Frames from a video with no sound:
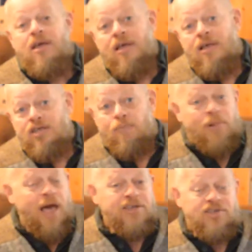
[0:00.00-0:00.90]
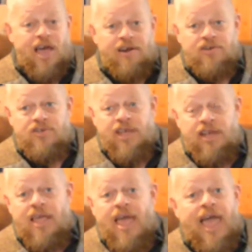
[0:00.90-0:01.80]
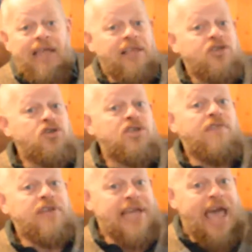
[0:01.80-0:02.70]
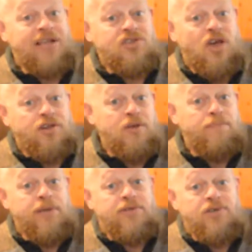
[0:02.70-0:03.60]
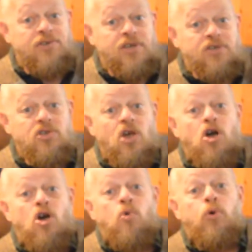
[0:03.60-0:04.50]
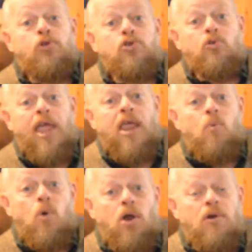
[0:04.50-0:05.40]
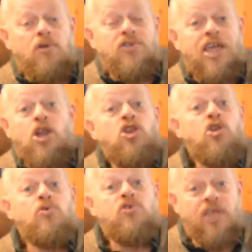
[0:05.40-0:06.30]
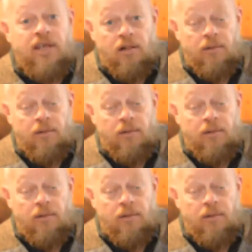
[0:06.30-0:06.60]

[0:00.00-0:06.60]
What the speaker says: Supply-siders said, hey, let's just give a tax cut to businesses who will train workers in a new skill.